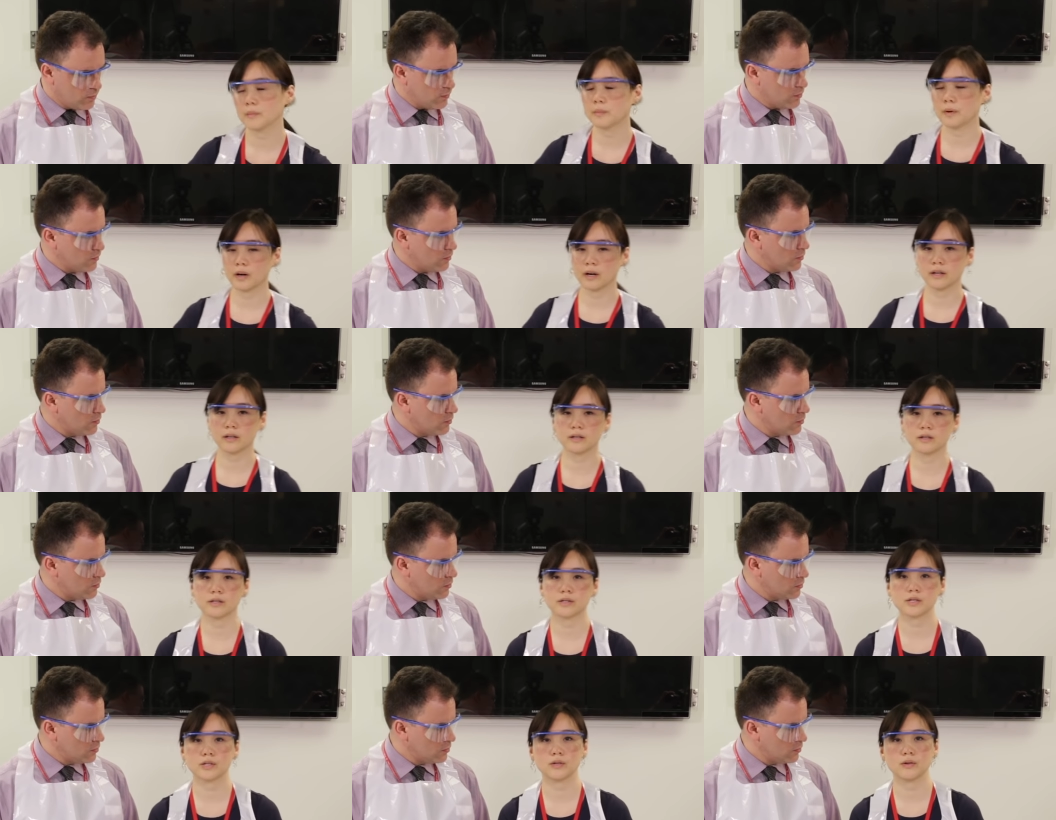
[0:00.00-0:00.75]

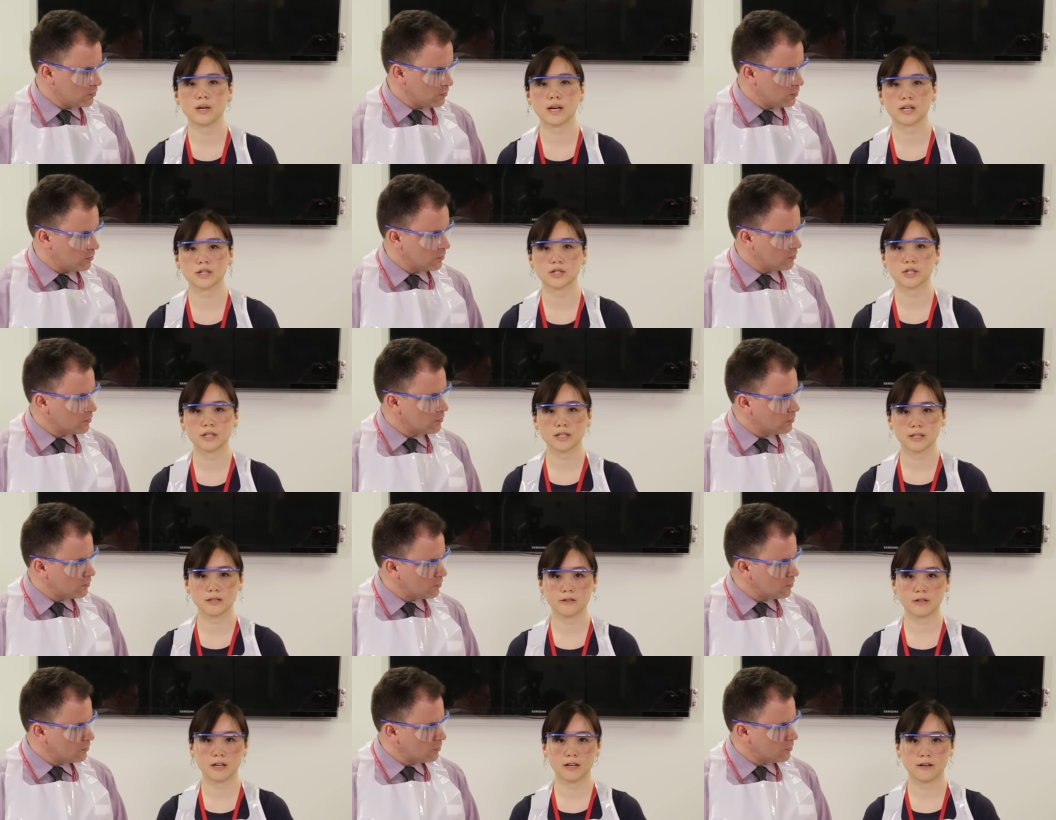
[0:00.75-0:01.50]
Speaker 1: prior to
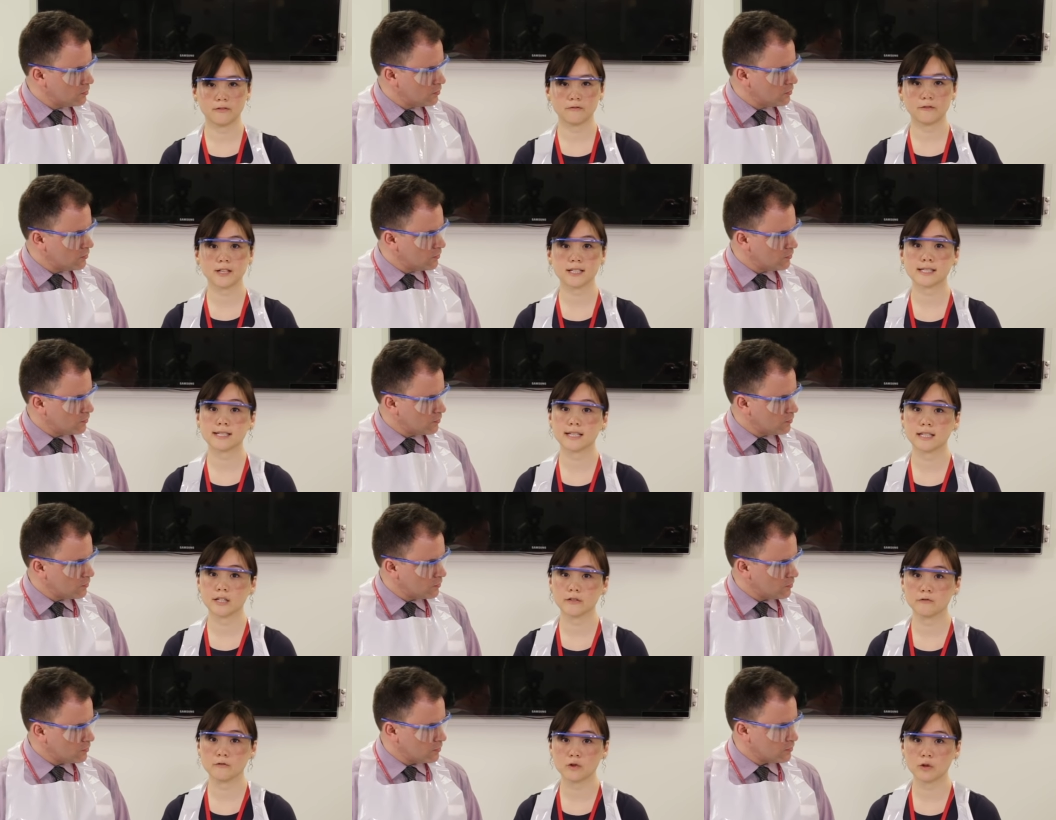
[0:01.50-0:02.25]
actually uh,
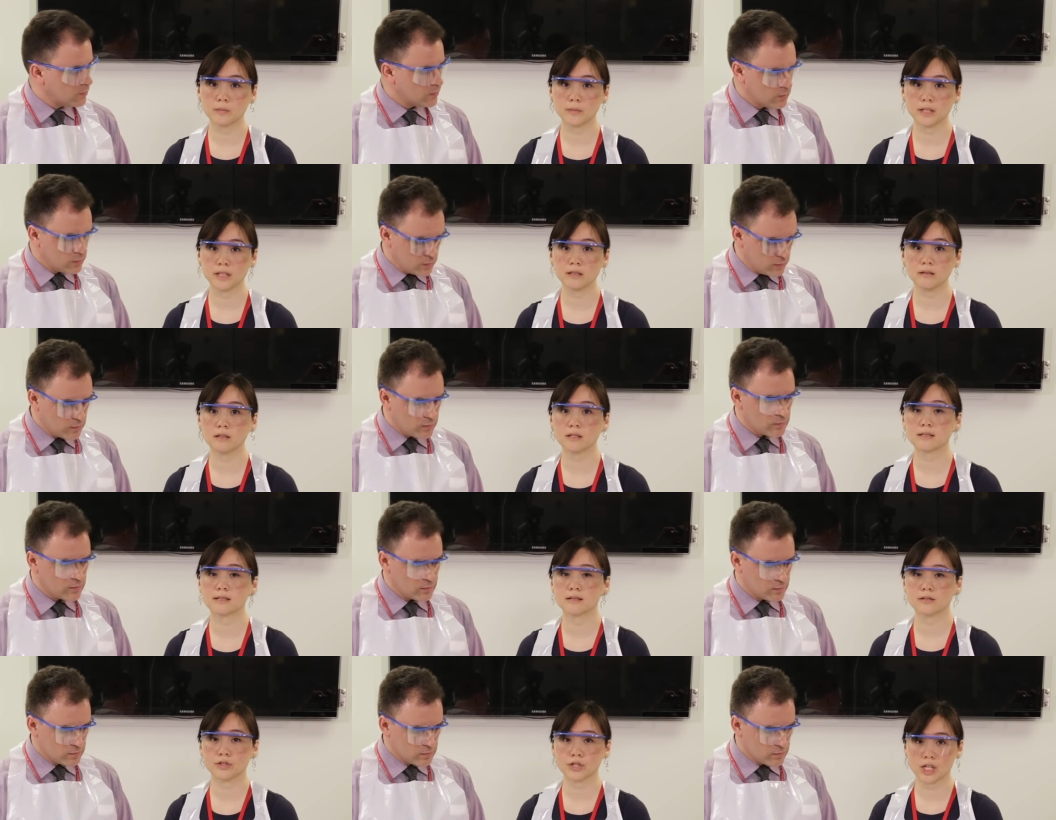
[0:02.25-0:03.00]
fixing it in formalin
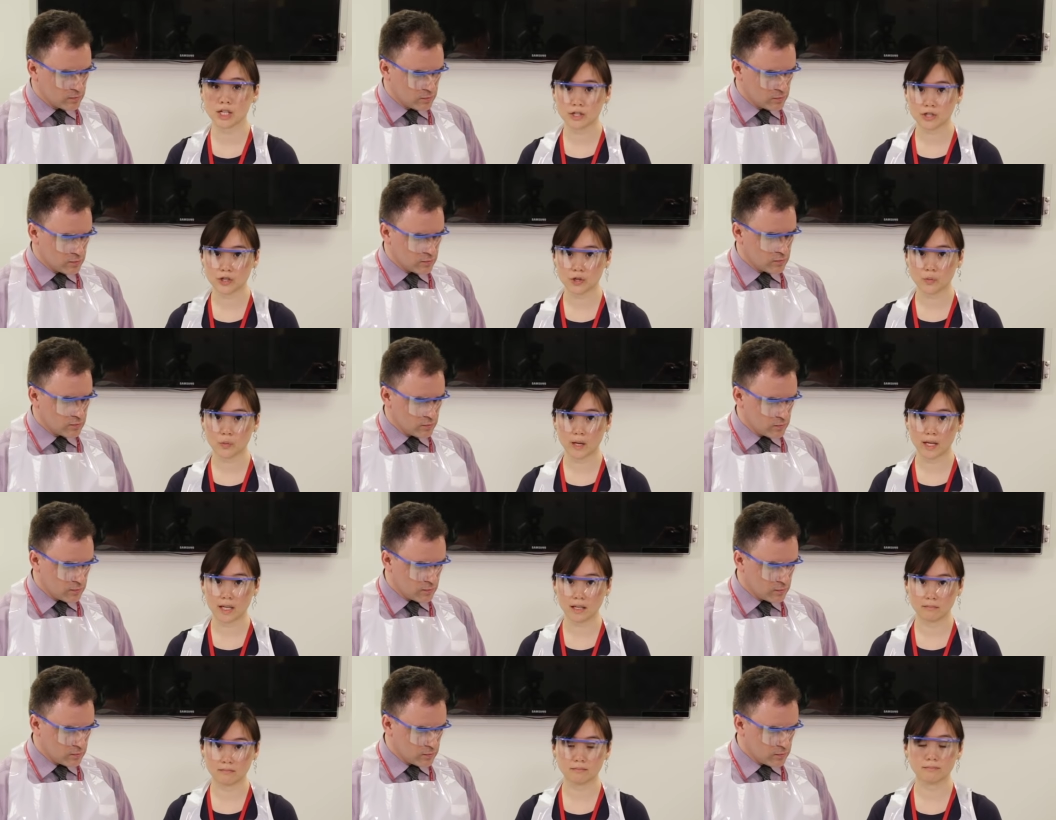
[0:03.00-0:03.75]
because it'll change the
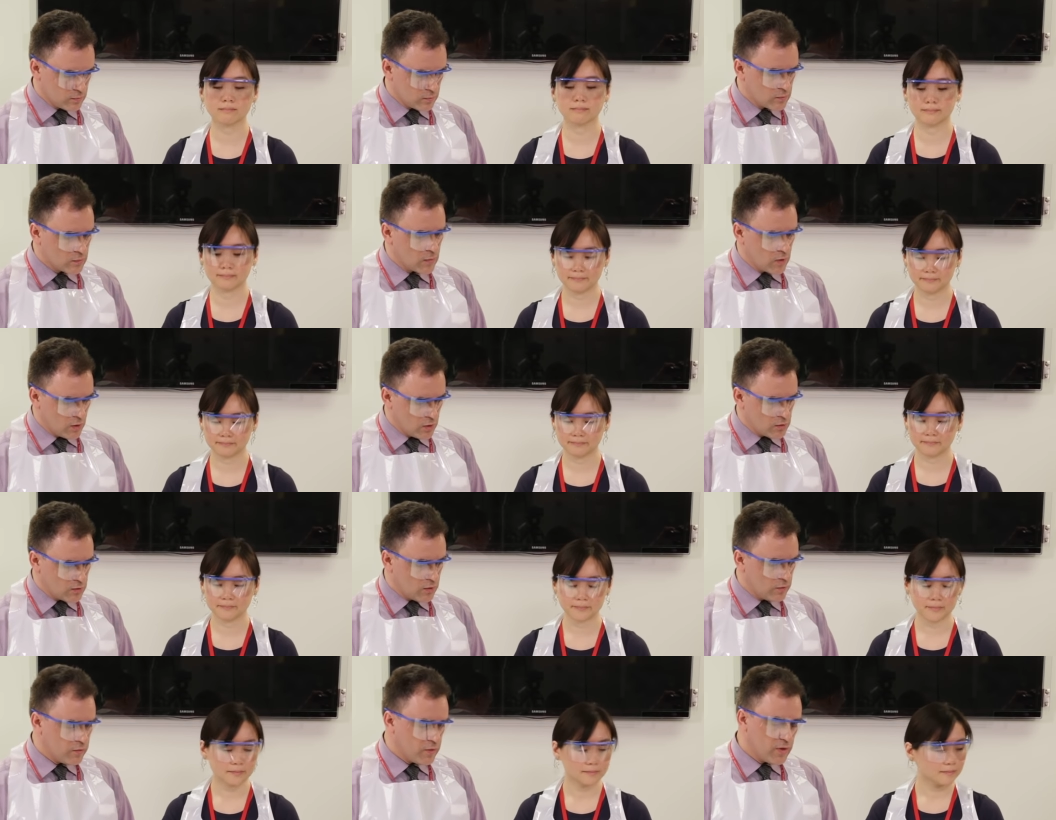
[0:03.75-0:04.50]
weight.
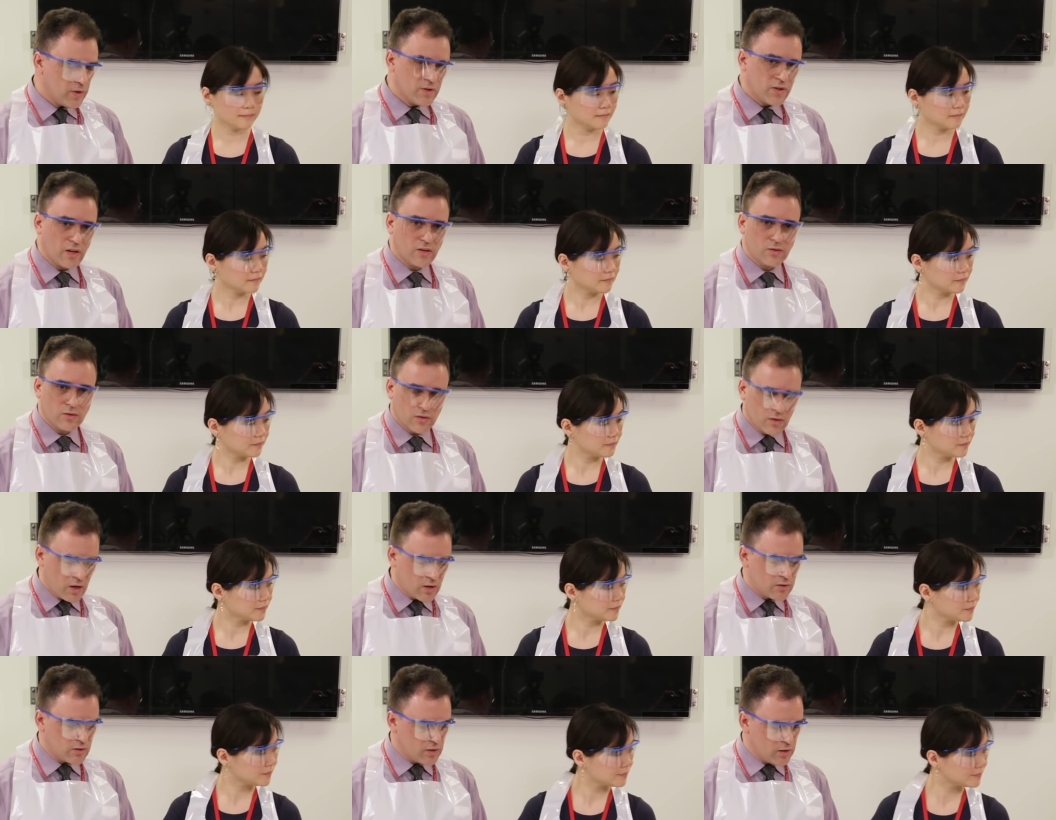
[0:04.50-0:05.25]
Speaker 2: So for this
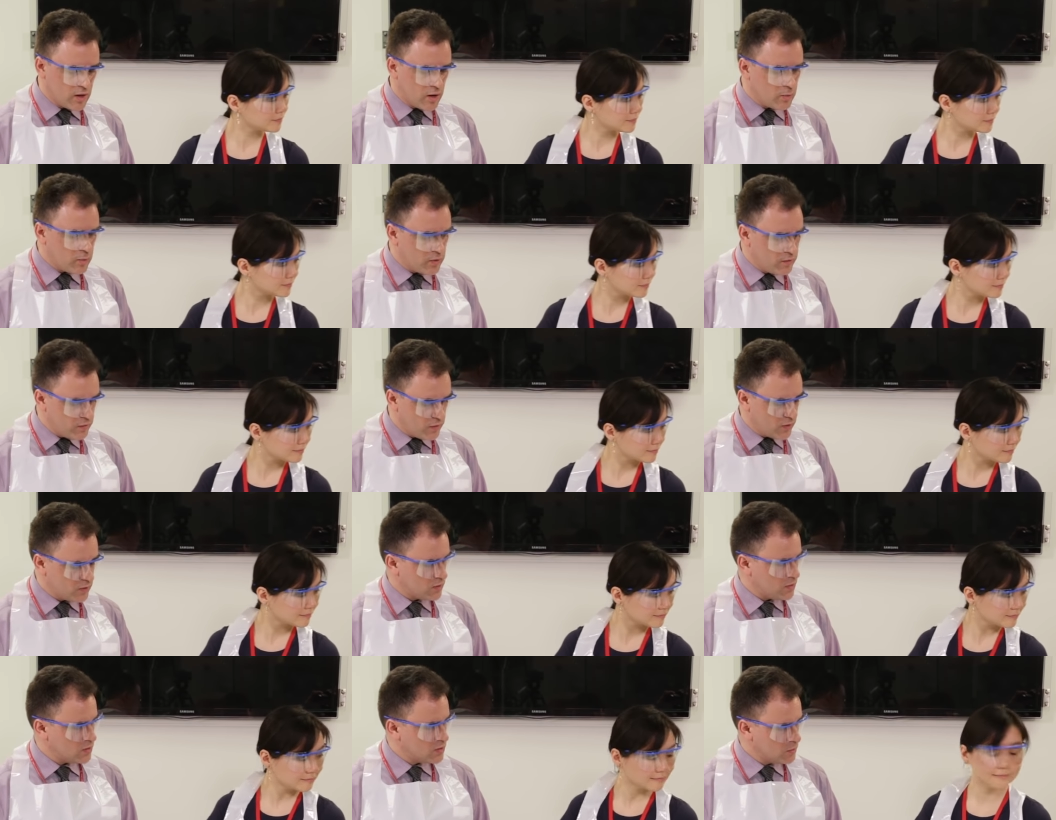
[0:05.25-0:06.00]
exercise today, we
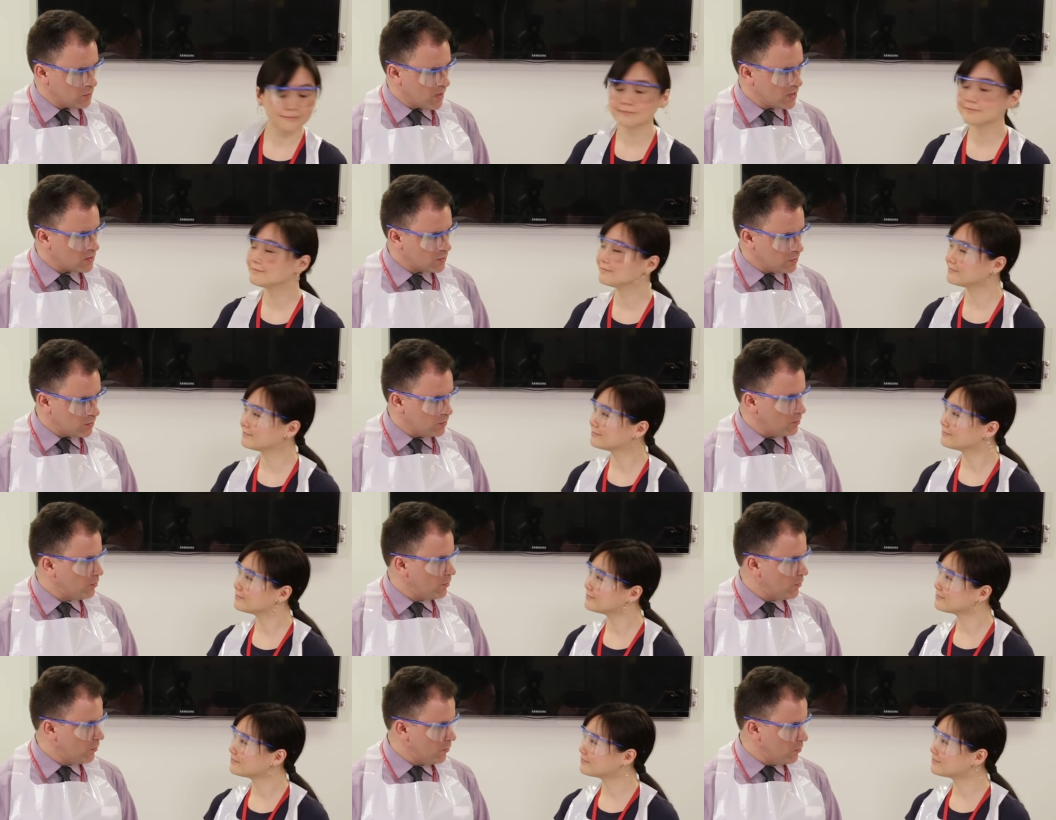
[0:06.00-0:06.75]
fixed the
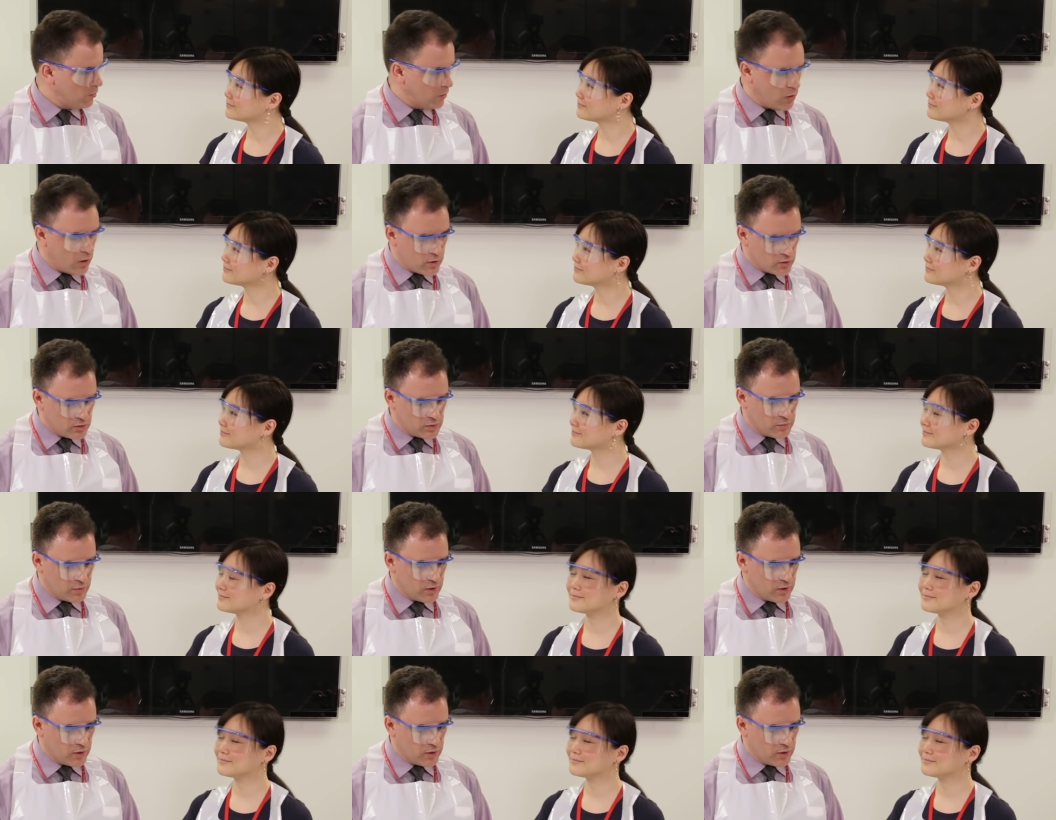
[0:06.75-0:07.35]
specimen largely